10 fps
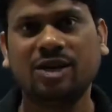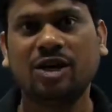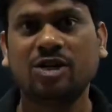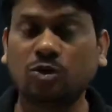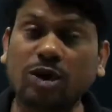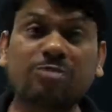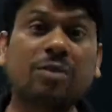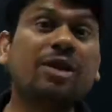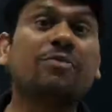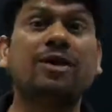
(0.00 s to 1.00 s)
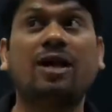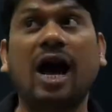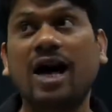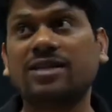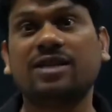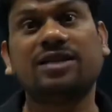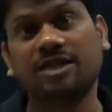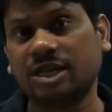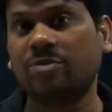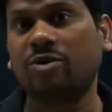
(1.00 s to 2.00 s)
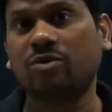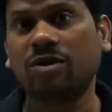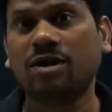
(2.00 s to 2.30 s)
So if somebody will ask in an interview,